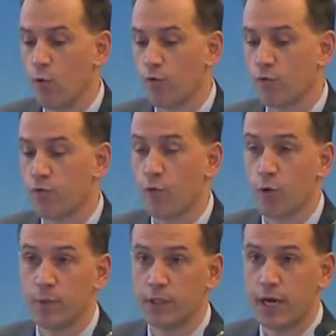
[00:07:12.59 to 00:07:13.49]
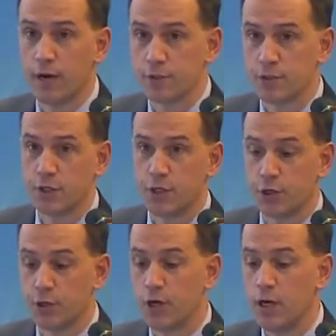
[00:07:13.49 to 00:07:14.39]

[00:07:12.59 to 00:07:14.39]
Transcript: over 4 million ounces a year